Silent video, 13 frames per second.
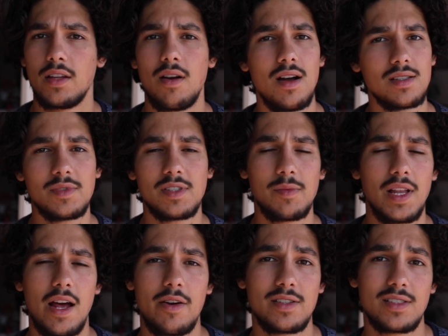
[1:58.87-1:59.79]
There are some
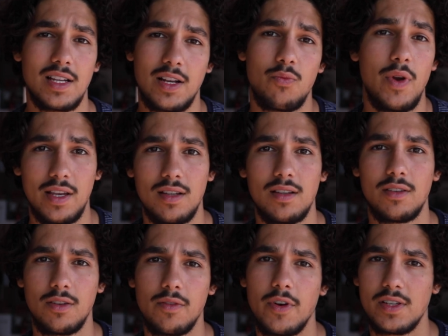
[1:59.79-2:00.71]
similarities to like a regular
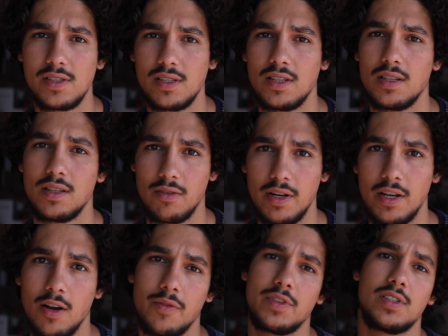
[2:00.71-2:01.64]
university
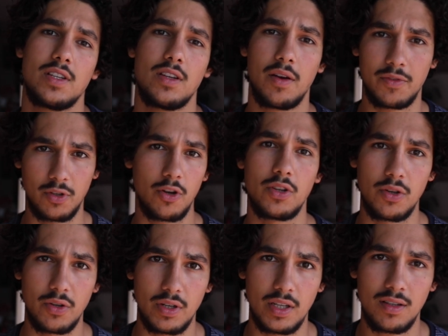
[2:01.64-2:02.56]
degree. Obviously you have to go to
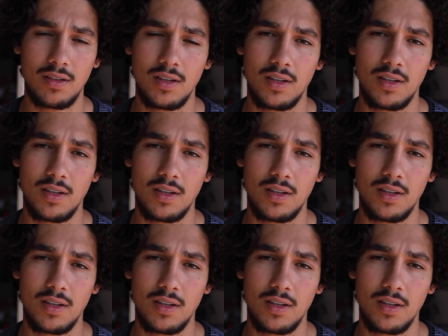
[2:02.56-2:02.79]
uni